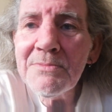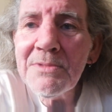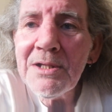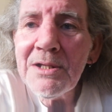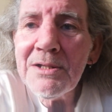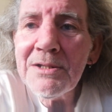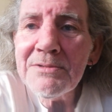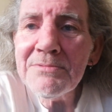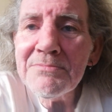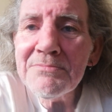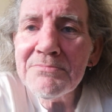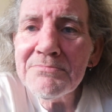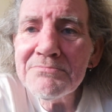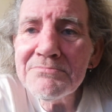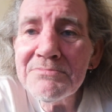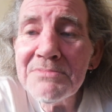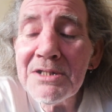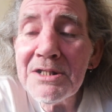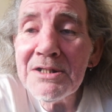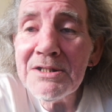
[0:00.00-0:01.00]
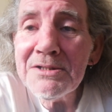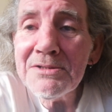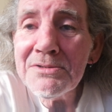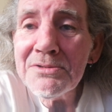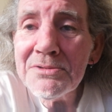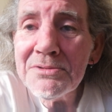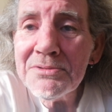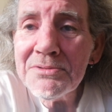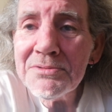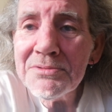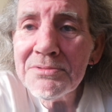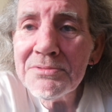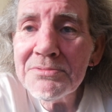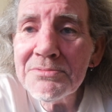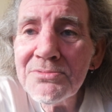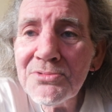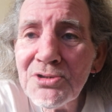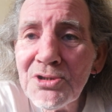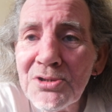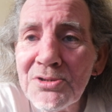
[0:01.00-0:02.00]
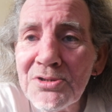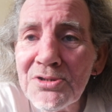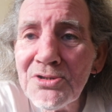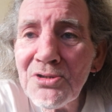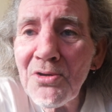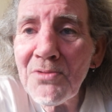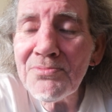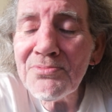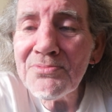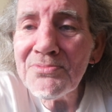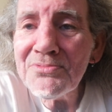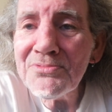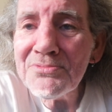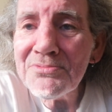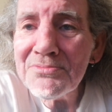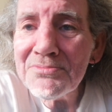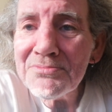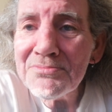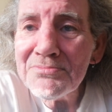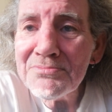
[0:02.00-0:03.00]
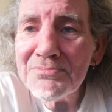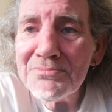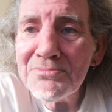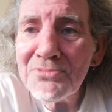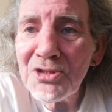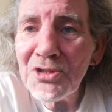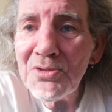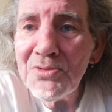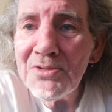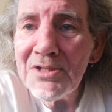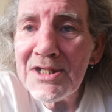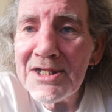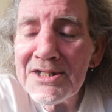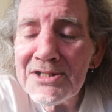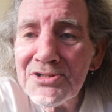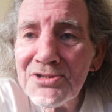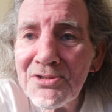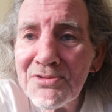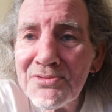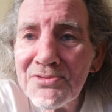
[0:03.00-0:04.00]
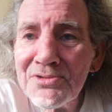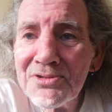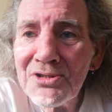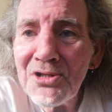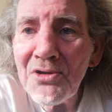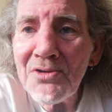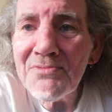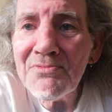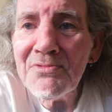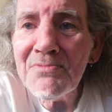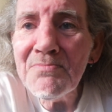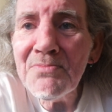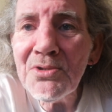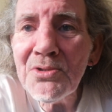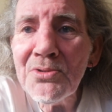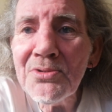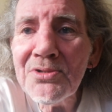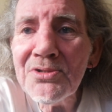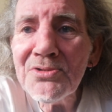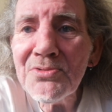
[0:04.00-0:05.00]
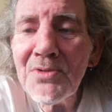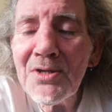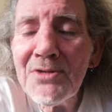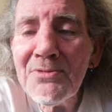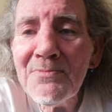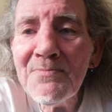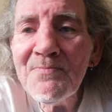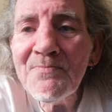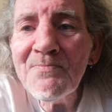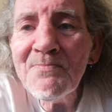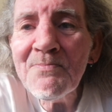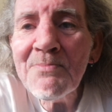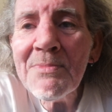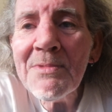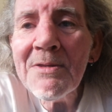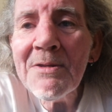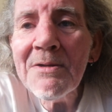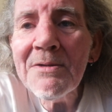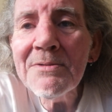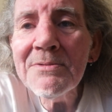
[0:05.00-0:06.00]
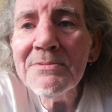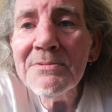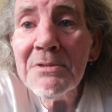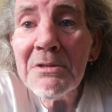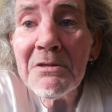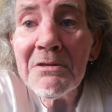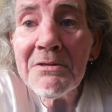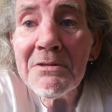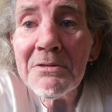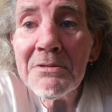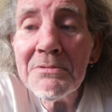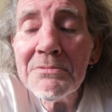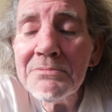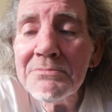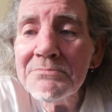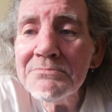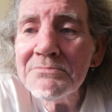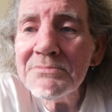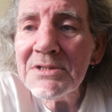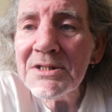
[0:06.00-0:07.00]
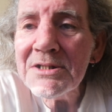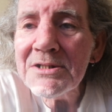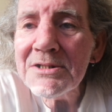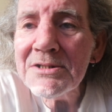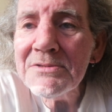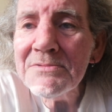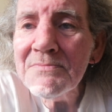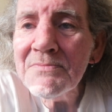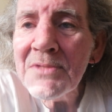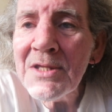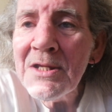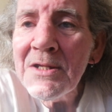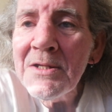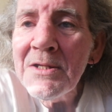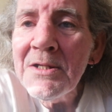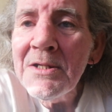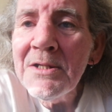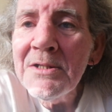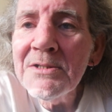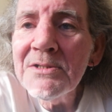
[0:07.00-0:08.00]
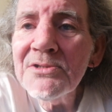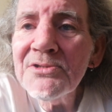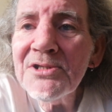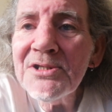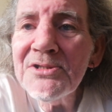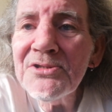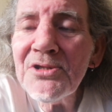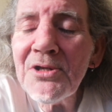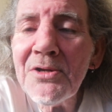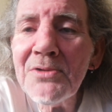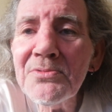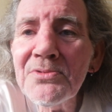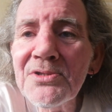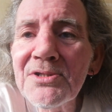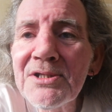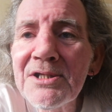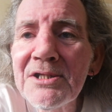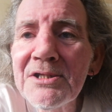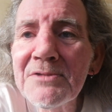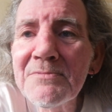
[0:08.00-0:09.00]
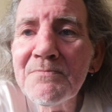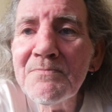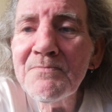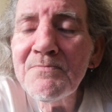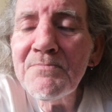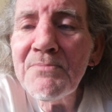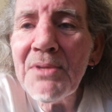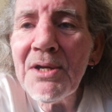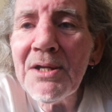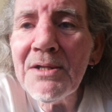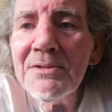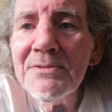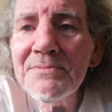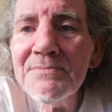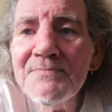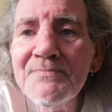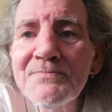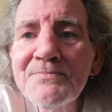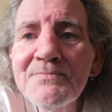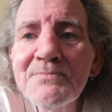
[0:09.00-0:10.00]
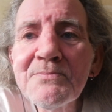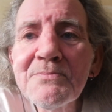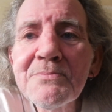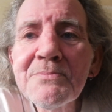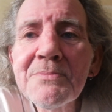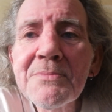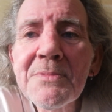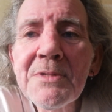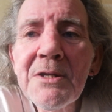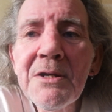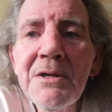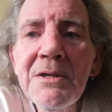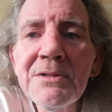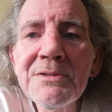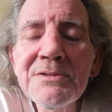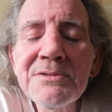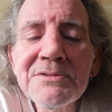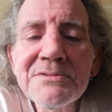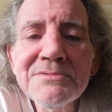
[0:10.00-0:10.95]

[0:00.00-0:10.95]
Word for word: um, yeah, took the top two layers off the diving board as well. Uh, yeah, since I was a kid. But I,